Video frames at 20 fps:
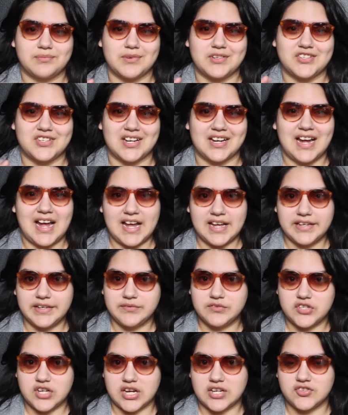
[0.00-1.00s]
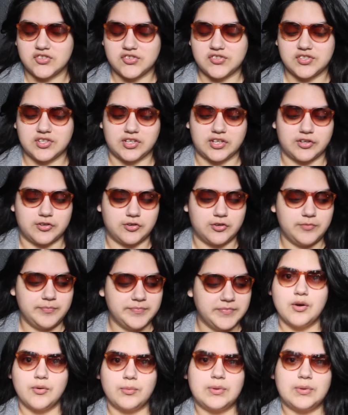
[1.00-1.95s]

which it kind of changes a little.